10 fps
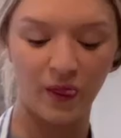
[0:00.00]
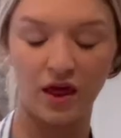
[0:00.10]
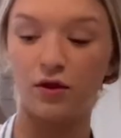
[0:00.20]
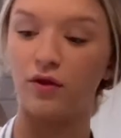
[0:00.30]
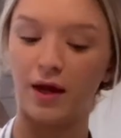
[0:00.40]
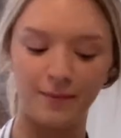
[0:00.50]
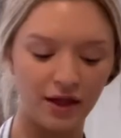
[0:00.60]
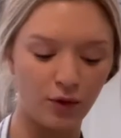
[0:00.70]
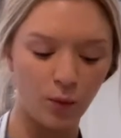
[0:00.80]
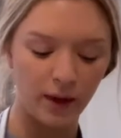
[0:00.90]
Throw that in my
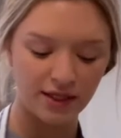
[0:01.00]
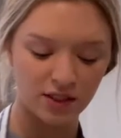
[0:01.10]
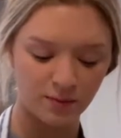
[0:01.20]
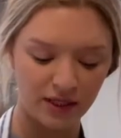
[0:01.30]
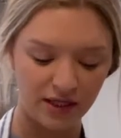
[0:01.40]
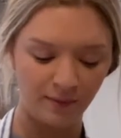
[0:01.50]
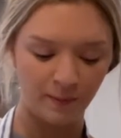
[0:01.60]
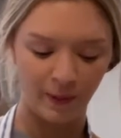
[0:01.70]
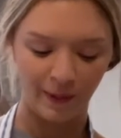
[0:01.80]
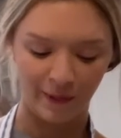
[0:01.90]
little waste bin.
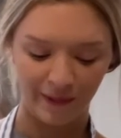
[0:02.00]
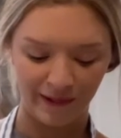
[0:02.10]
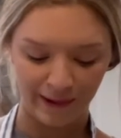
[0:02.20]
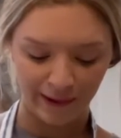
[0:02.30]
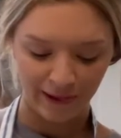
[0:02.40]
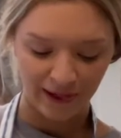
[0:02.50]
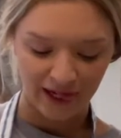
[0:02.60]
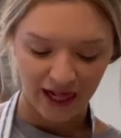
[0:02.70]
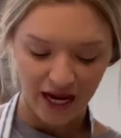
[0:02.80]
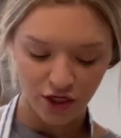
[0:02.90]

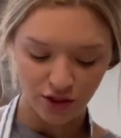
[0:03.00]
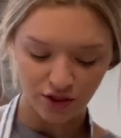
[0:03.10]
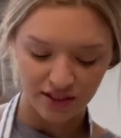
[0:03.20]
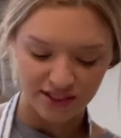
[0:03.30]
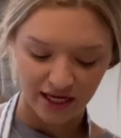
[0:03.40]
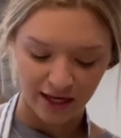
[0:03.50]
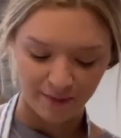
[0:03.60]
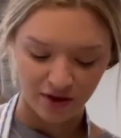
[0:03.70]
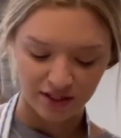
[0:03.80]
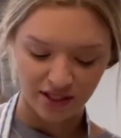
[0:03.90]
And you can do the same
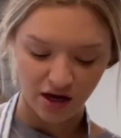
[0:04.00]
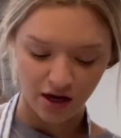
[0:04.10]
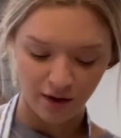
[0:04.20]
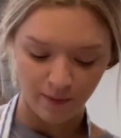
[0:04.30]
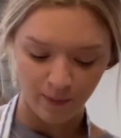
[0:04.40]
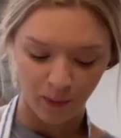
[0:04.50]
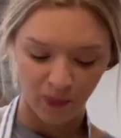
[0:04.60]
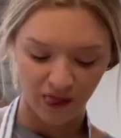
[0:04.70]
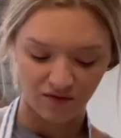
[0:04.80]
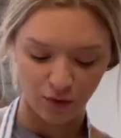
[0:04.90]
on the top
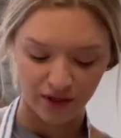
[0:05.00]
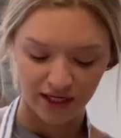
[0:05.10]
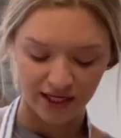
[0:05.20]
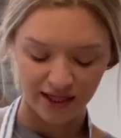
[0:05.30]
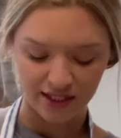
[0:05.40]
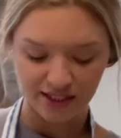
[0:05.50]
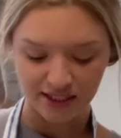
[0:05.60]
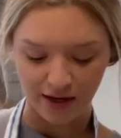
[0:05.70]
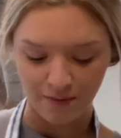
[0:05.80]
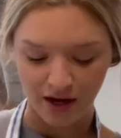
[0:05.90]
if you want to get the
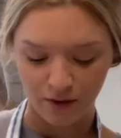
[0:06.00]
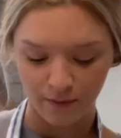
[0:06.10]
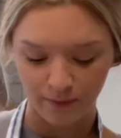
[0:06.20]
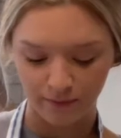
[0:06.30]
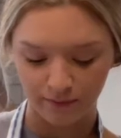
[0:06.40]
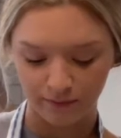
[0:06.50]
stem out.